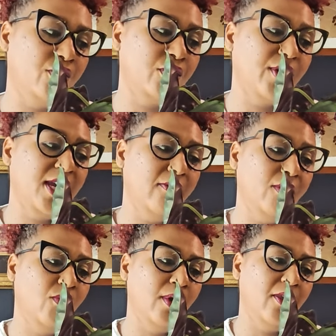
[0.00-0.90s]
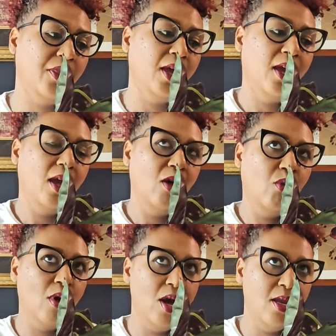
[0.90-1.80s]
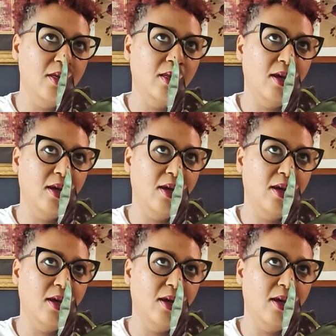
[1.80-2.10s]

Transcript: So even with one